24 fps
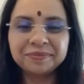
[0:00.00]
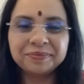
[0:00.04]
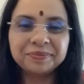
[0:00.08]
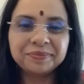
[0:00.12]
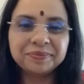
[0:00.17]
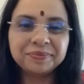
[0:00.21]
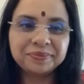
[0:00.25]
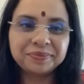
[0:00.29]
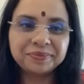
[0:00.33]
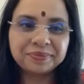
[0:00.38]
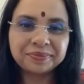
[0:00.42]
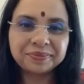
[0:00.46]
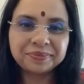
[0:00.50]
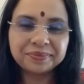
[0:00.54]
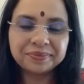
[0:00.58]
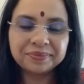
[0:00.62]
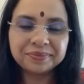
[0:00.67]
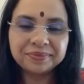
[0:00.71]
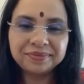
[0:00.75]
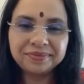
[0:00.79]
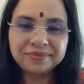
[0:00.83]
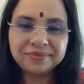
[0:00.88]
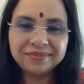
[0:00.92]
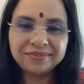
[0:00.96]

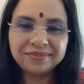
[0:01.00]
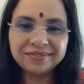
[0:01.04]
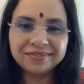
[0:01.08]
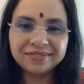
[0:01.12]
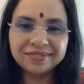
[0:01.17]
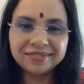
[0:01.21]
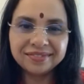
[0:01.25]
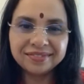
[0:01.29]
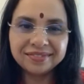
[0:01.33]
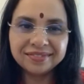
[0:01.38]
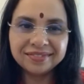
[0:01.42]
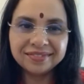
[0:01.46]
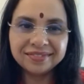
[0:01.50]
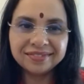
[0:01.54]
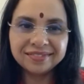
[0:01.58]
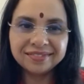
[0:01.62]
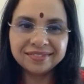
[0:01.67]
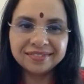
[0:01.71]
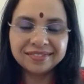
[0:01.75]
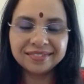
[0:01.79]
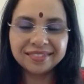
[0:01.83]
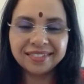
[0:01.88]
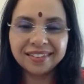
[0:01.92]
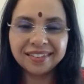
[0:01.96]

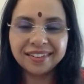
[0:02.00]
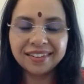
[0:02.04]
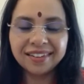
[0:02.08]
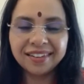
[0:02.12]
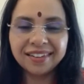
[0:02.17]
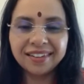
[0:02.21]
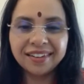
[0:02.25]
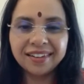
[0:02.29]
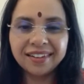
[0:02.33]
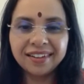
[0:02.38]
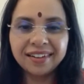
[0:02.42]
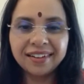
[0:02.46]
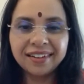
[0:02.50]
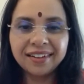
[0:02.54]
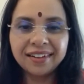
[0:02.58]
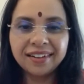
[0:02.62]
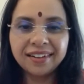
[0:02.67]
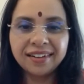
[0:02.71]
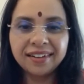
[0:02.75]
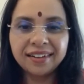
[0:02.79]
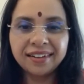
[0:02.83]
Nothing is said.